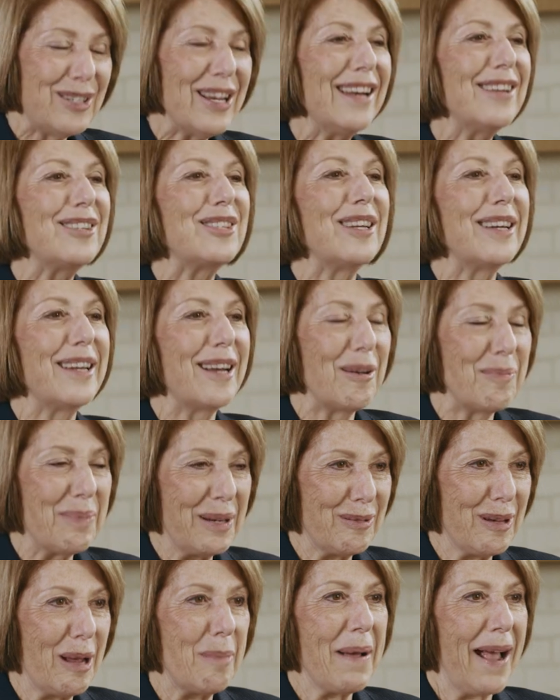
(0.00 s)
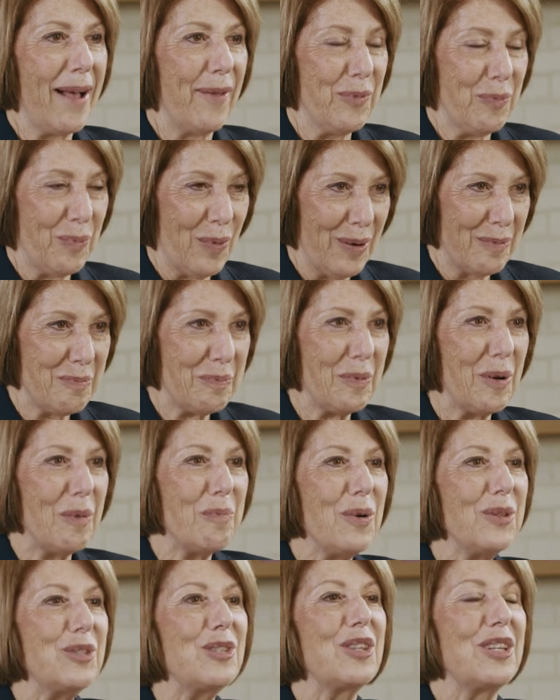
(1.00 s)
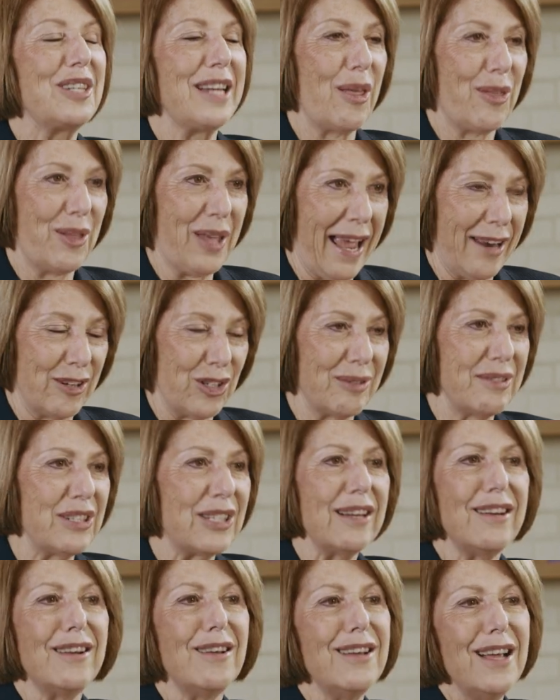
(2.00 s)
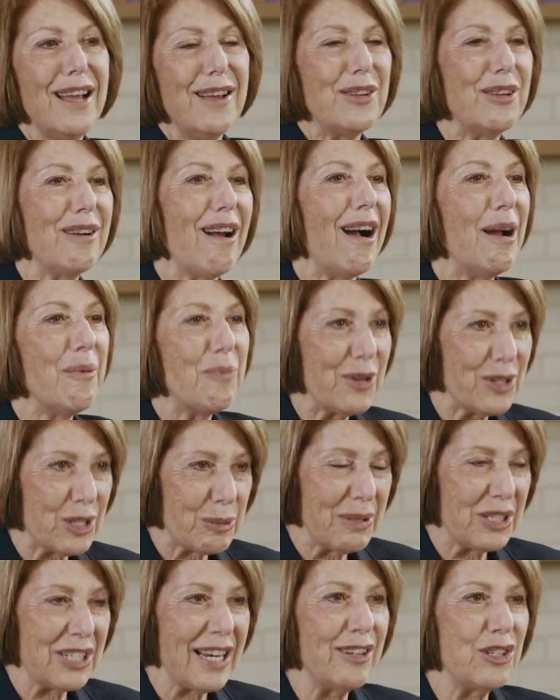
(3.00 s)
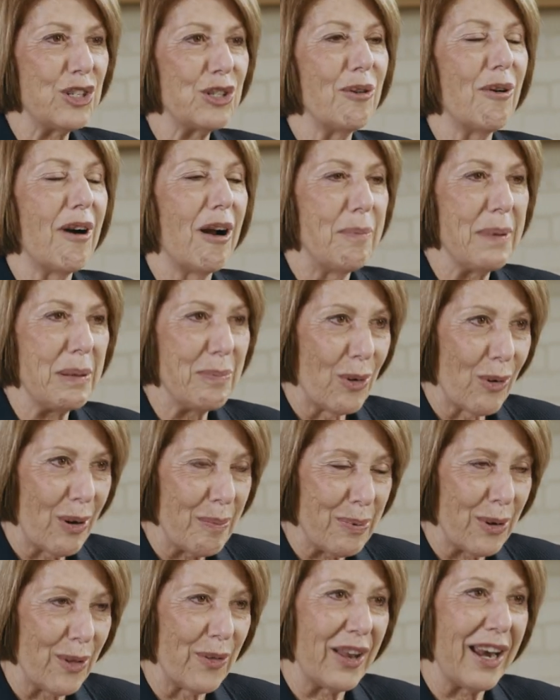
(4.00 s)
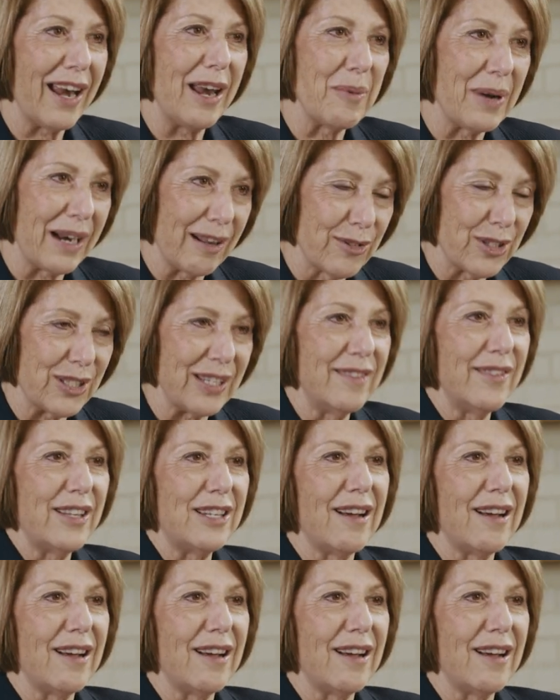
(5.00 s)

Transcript: Tell us a little bit about what's the death catcher? Is it a, you know, I want some attention, or I'll be more important than anyone else in